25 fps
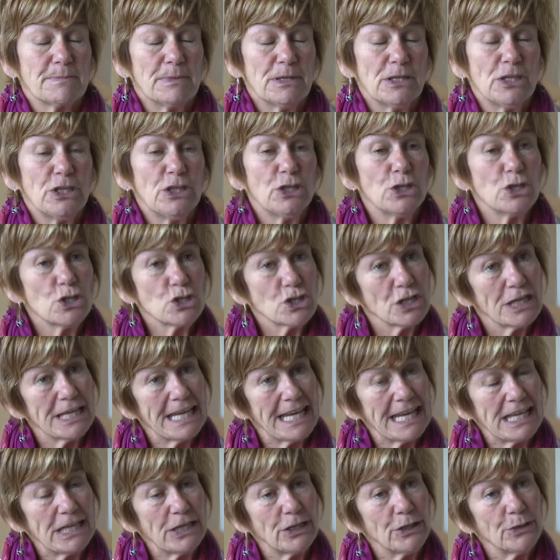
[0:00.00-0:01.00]
But
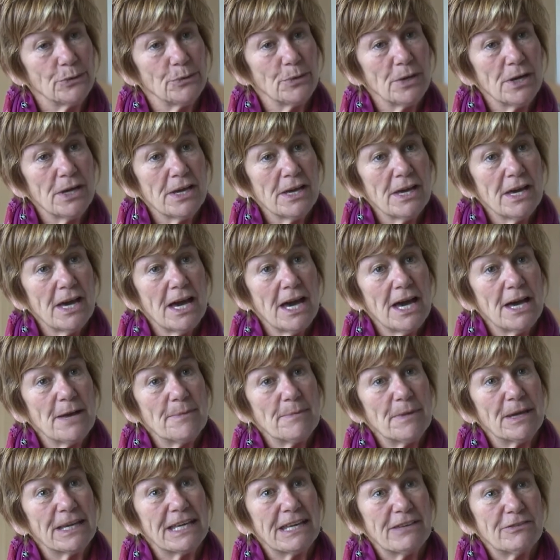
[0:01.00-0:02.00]
usually you are
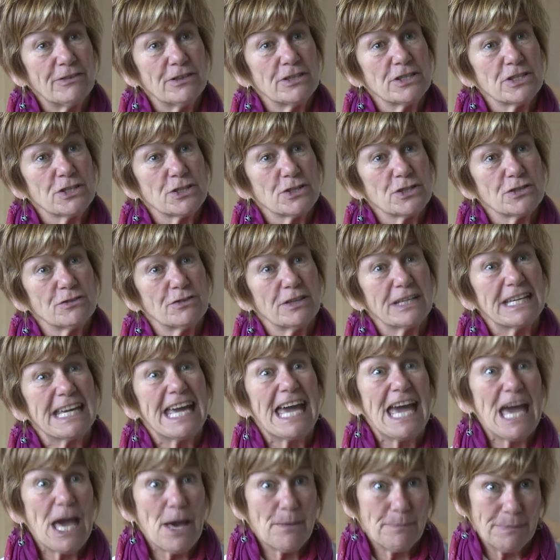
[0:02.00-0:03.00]
given sort of a
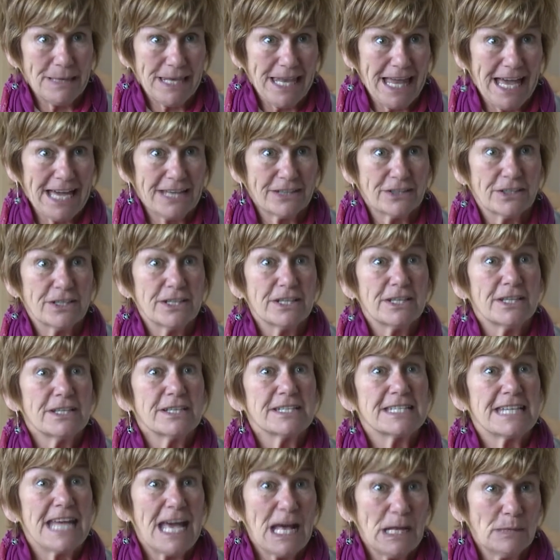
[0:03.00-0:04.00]
care plan
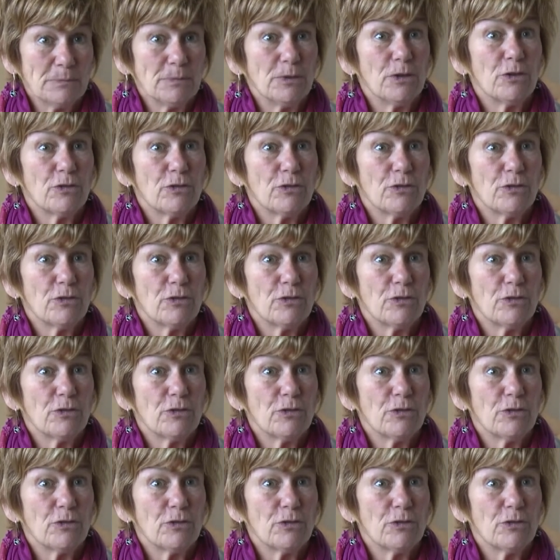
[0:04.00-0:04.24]
to help you